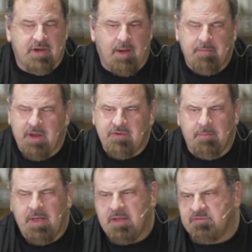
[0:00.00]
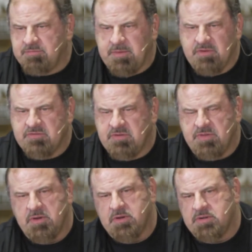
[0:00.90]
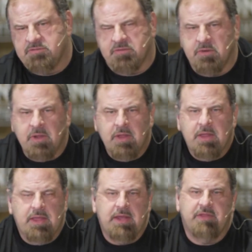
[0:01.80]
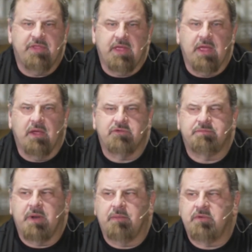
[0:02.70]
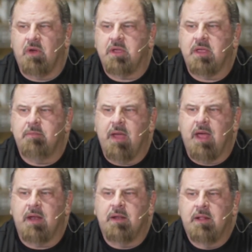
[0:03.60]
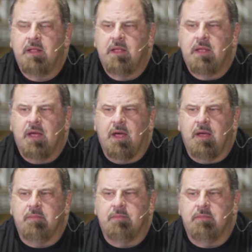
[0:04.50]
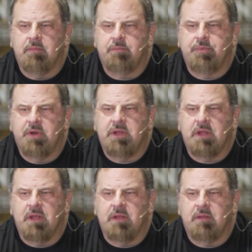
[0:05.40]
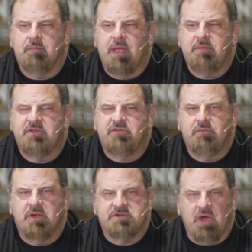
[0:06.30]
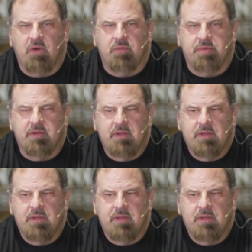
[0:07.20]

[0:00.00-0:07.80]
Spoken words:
And I'm not talking about conspiracy theories or anything else, but I'm talking about putting maybe too much hope